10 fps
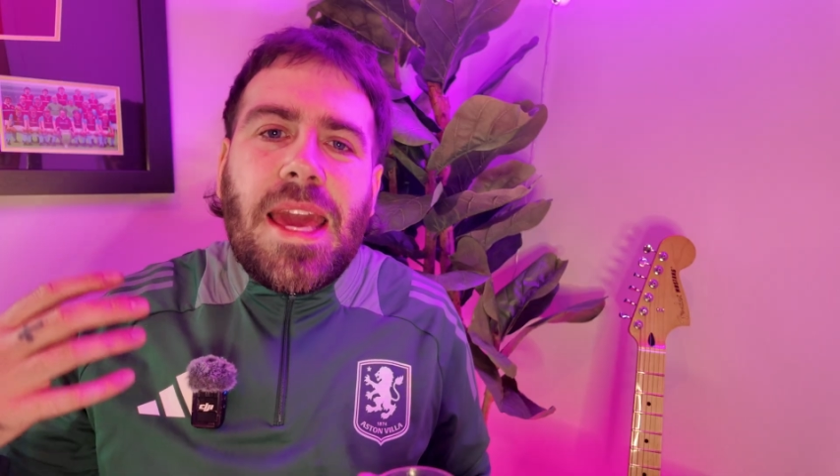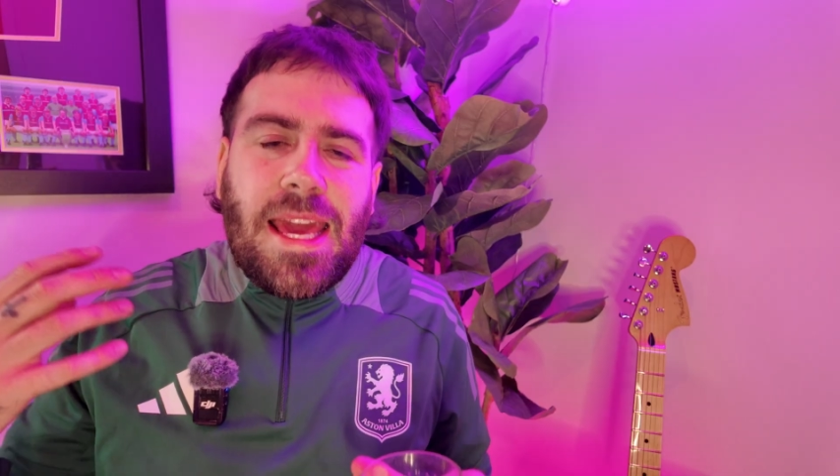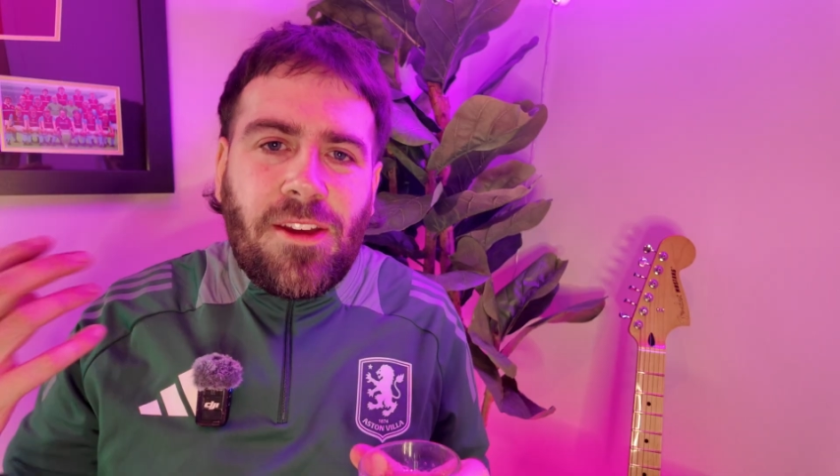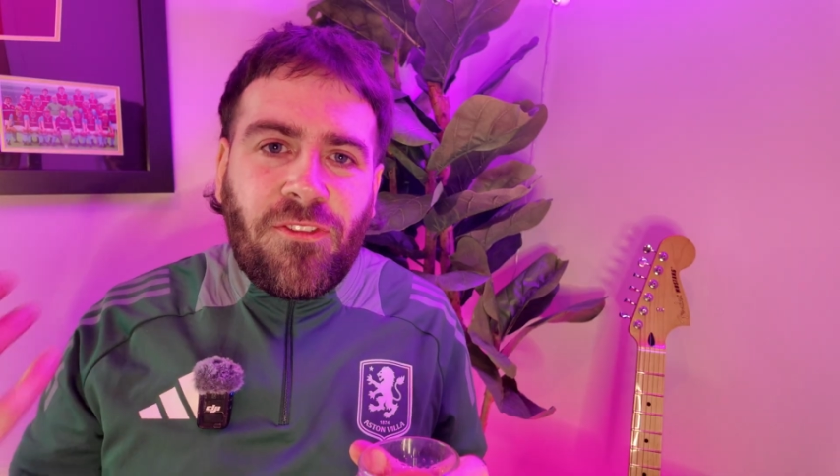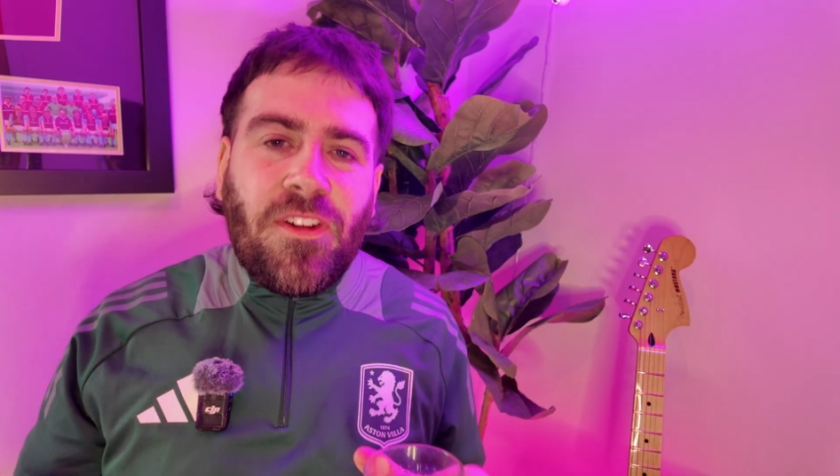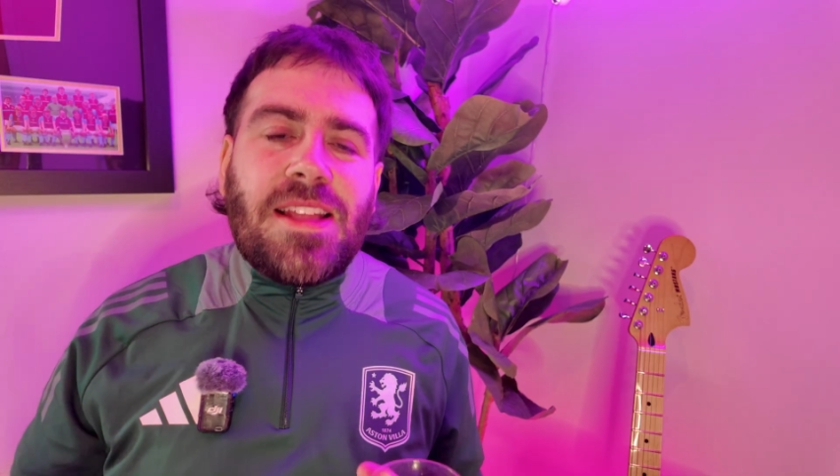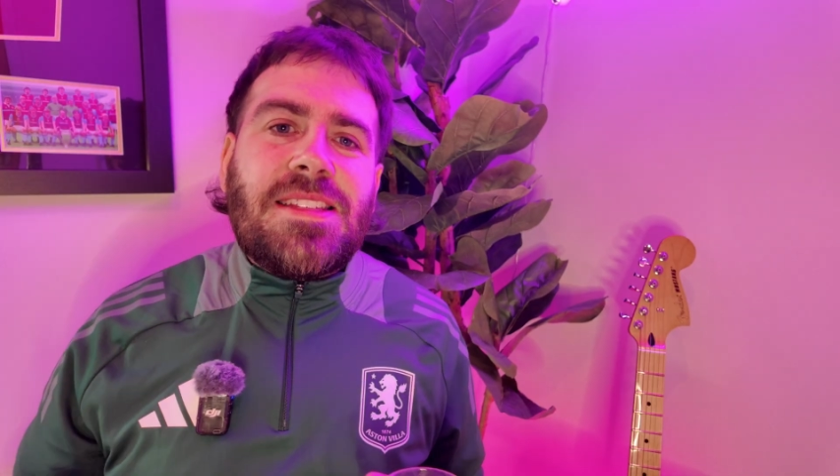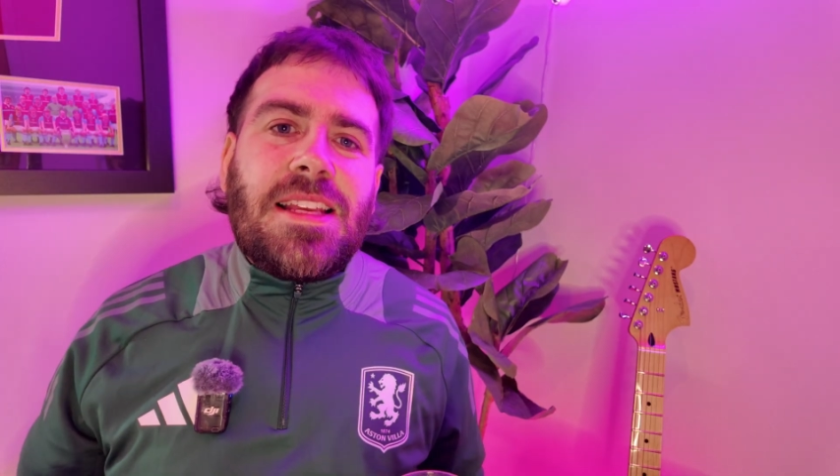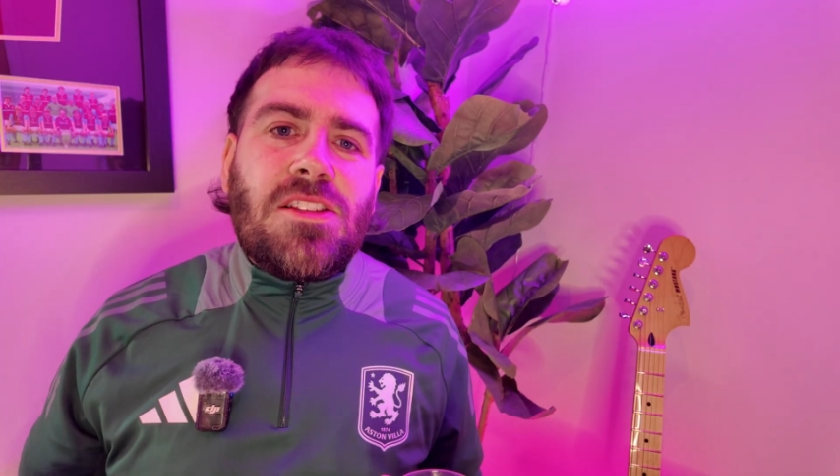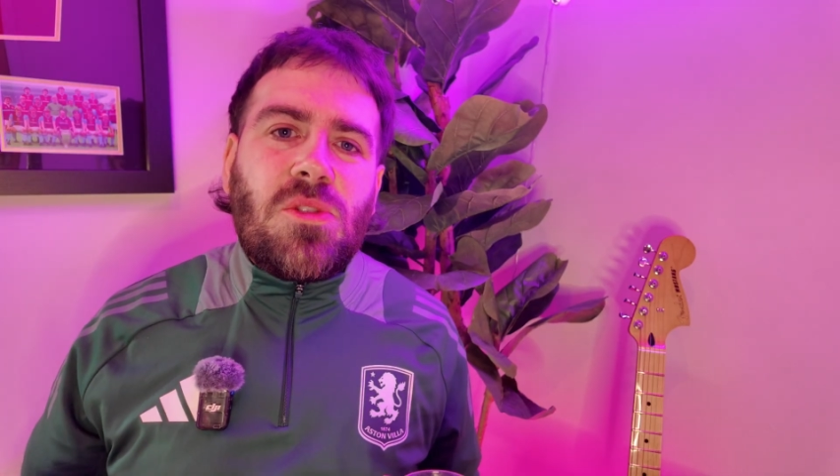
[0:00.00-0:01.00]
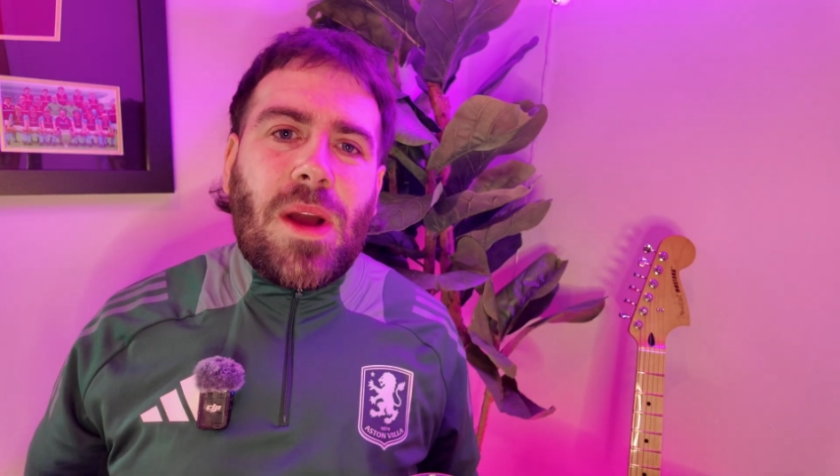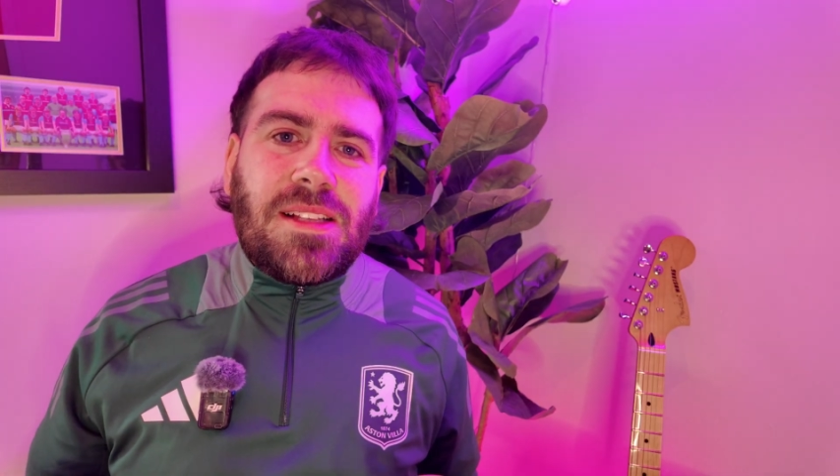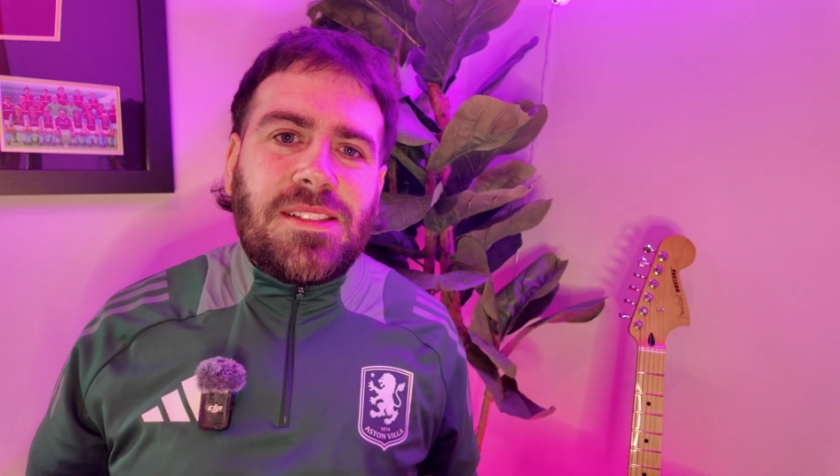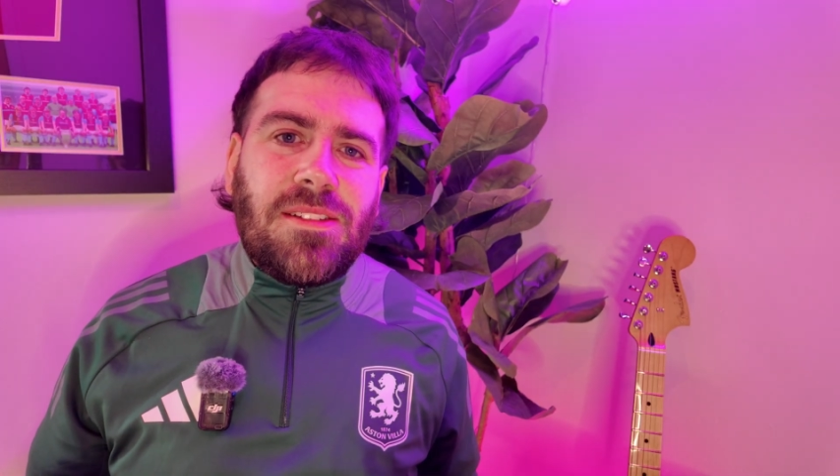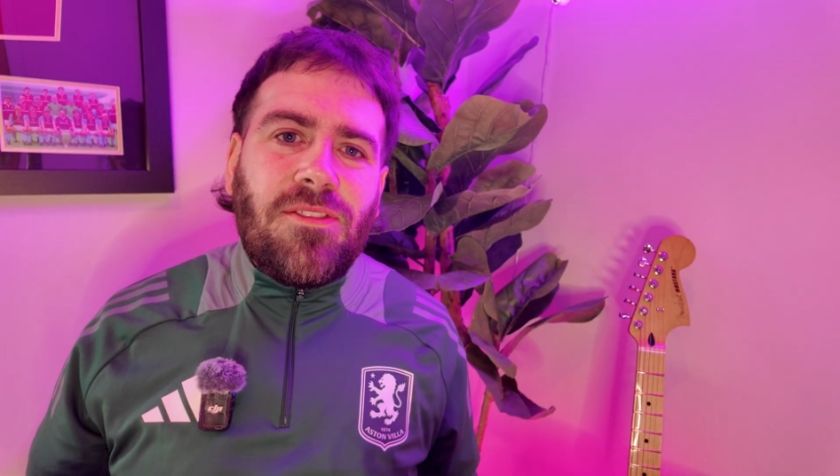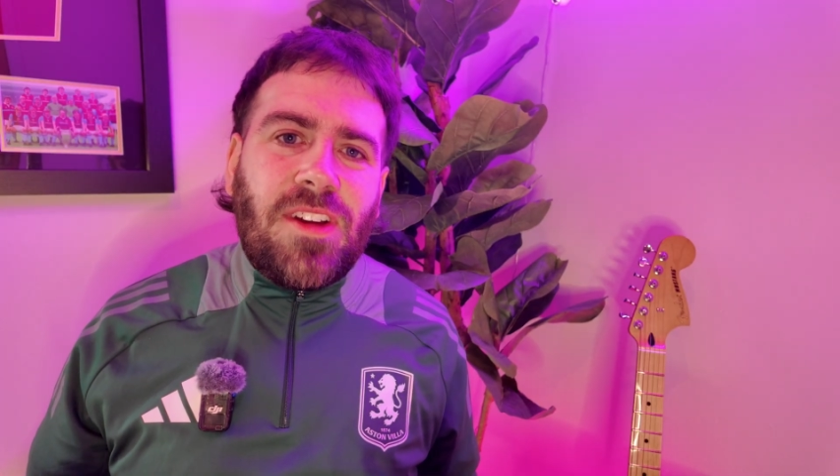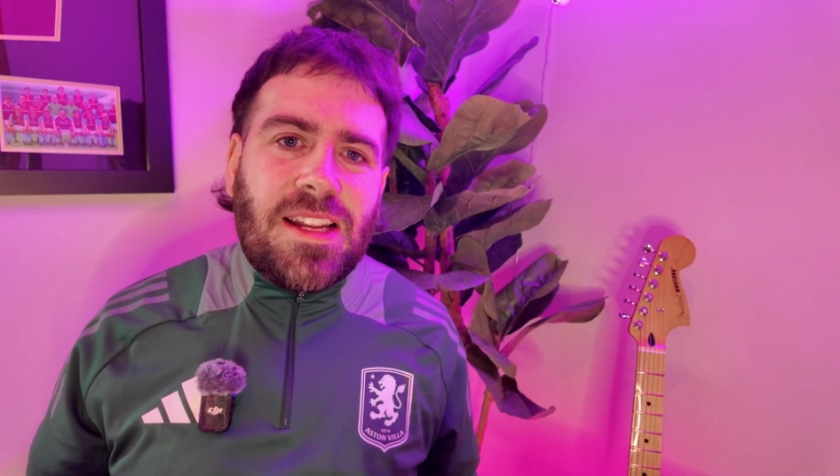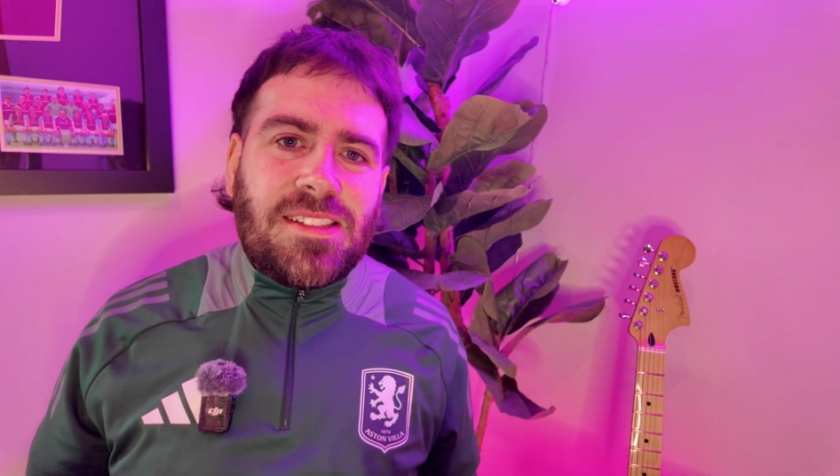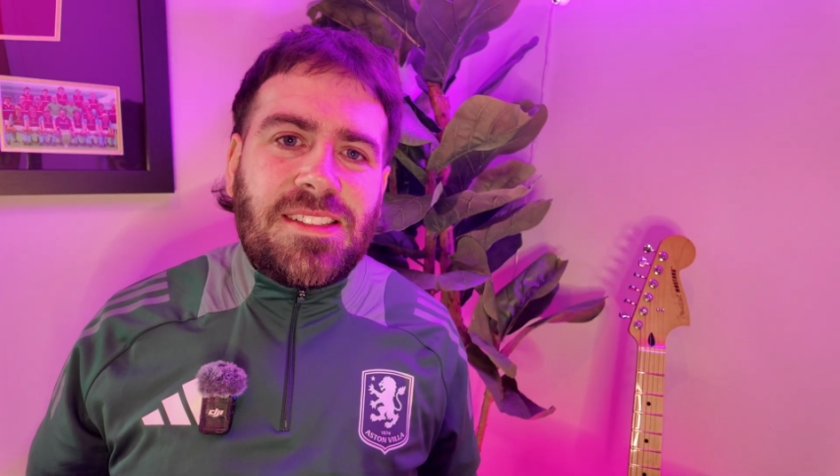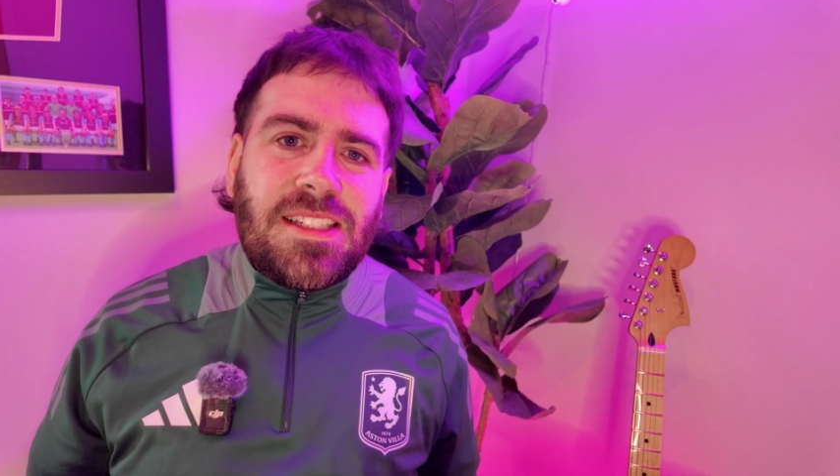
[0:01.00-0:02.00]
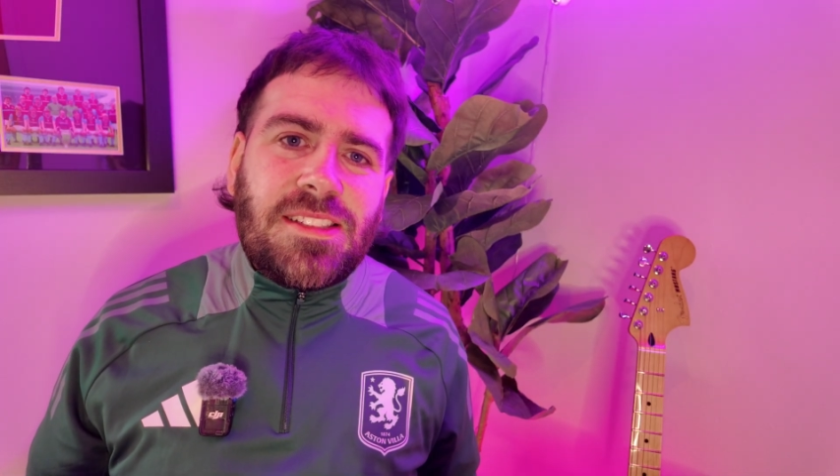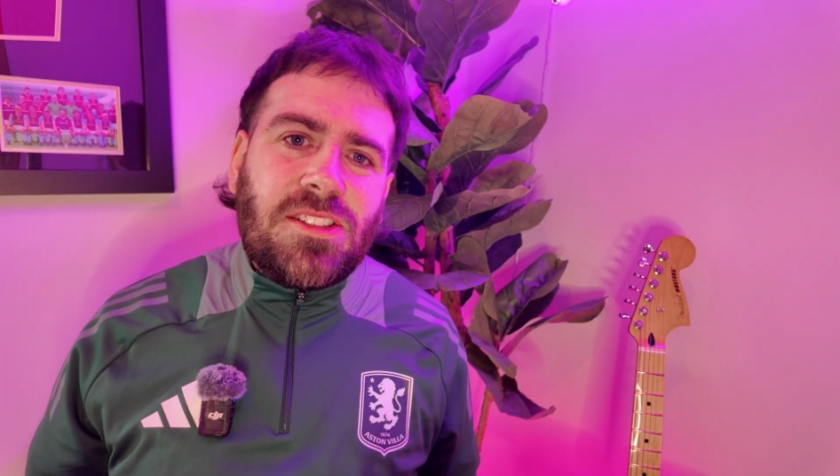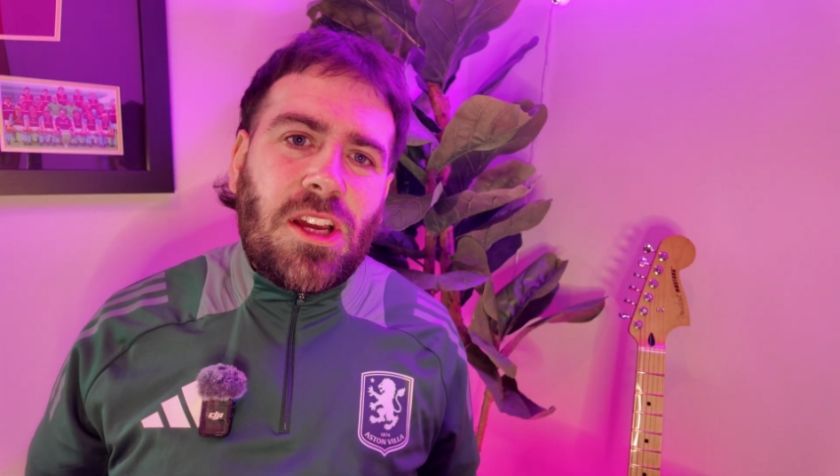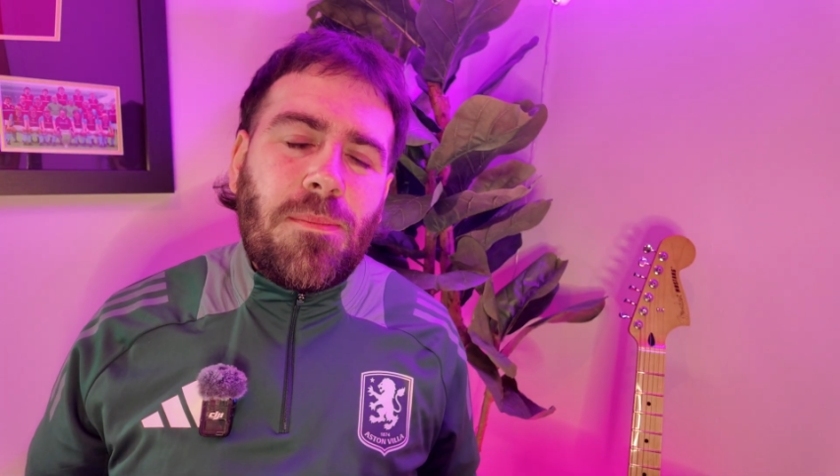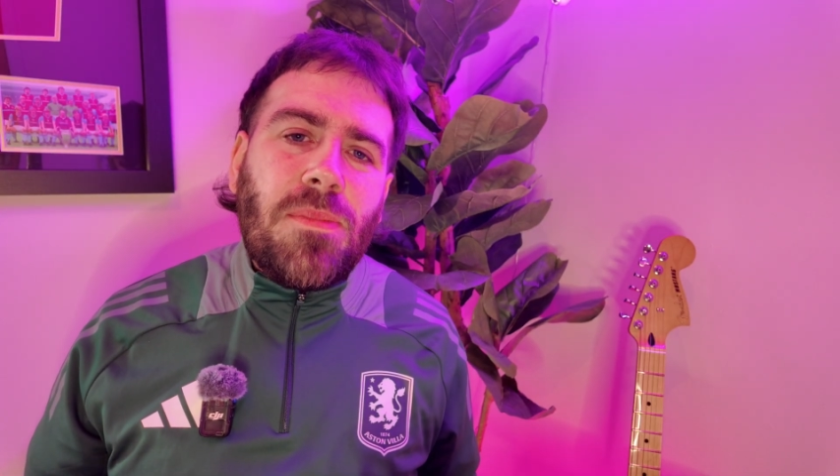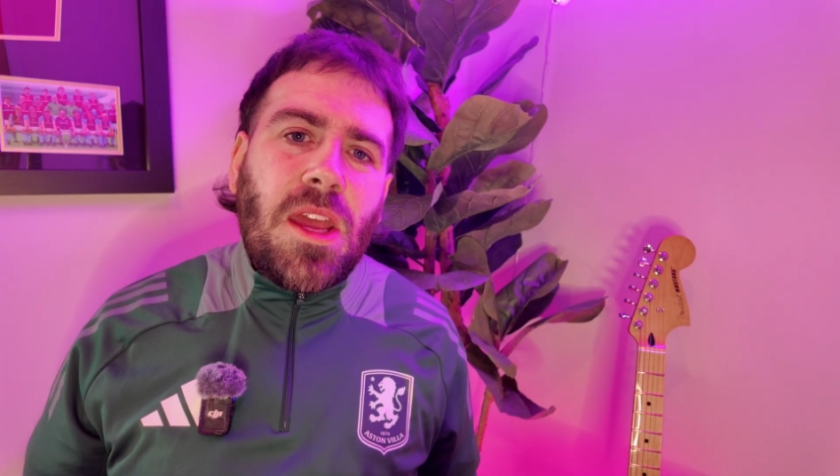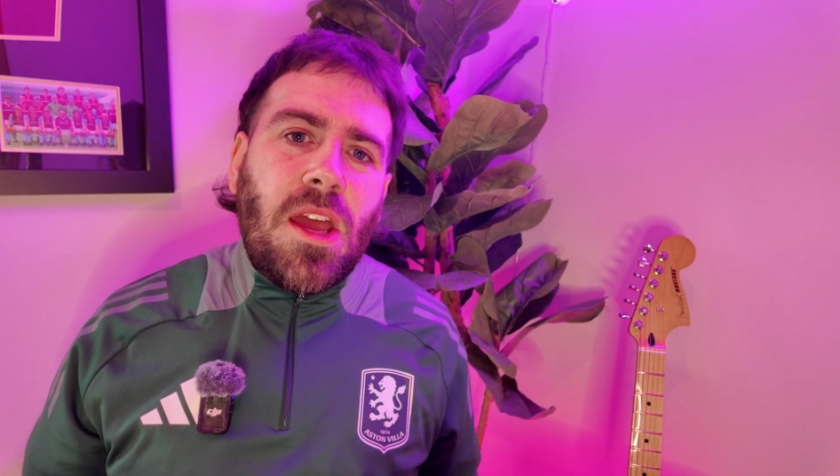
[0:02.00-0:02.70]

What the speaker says: he fits into Aston Villa's system,